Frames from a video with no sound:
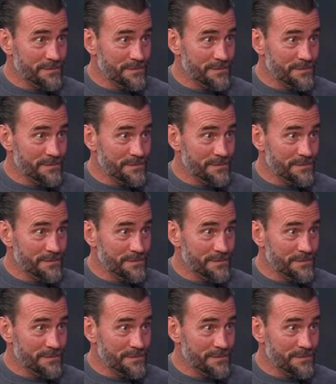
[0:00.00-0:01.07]

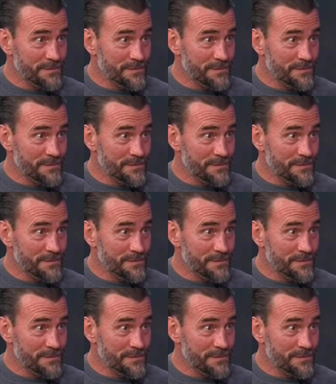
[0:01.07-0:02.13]

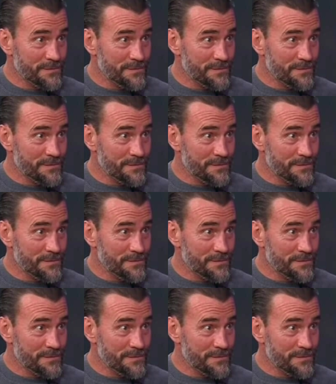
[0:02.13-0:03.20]

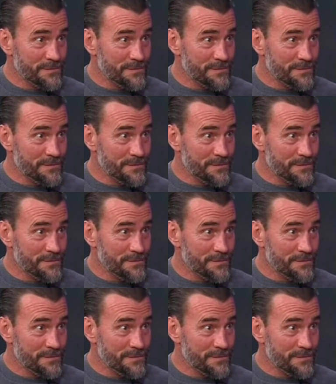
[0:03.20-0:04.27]

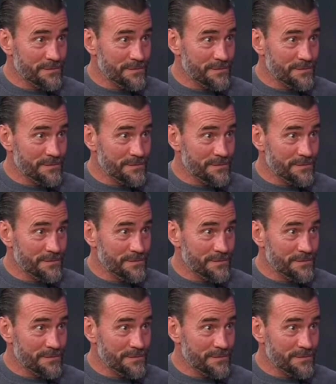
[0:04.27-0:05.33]

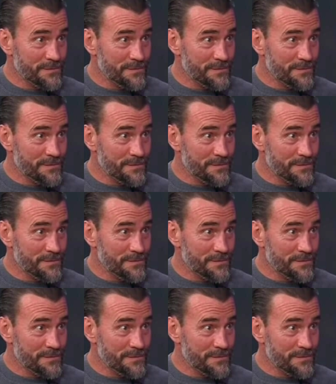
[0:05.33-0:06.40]

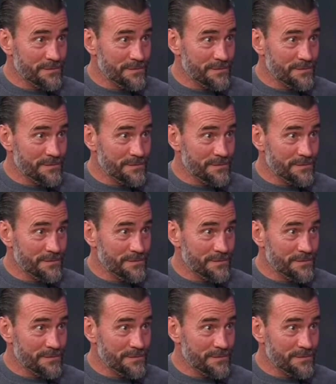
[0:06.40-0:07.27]
The face doesn't move, so there is nothing to read.